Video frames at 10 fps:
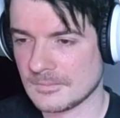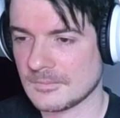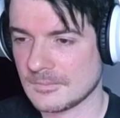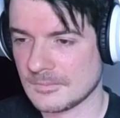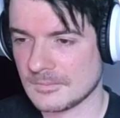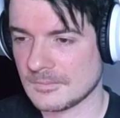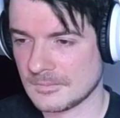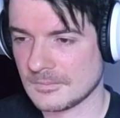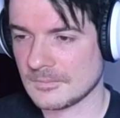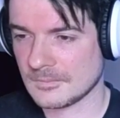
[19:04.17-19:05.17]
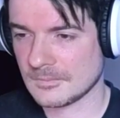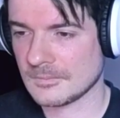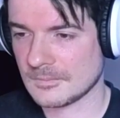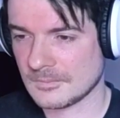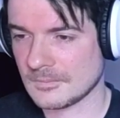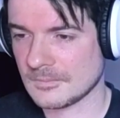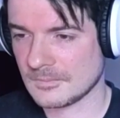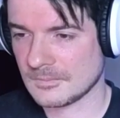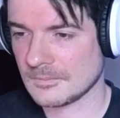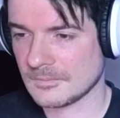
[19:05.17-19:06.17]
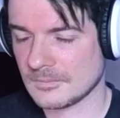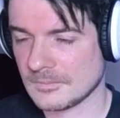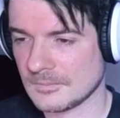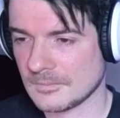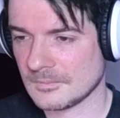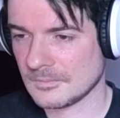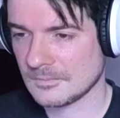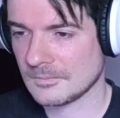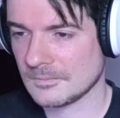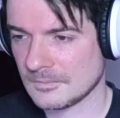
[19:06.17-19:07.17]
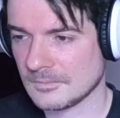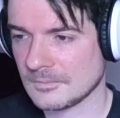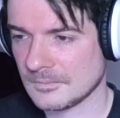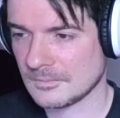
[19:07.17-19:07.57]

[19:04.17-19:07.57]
This project creates a new music genre